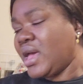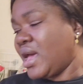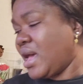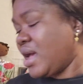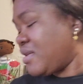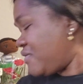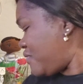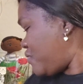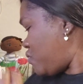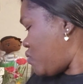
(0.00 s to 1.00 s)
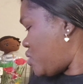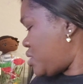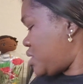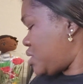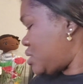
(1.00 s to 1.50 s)
And for
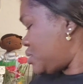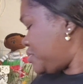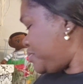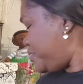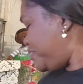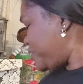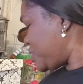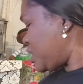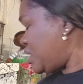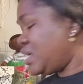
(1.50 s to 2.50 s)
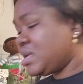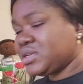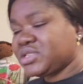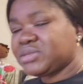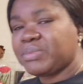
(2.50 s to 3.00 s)
the little
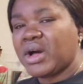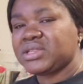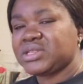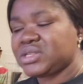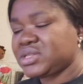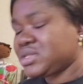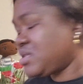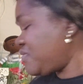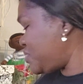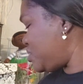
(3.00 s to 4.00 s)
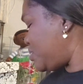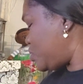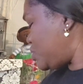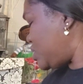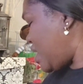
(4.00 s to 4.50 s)
spots and stuff it's
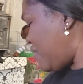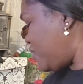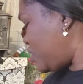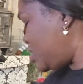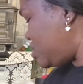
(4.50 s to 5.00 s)
supposed to have on its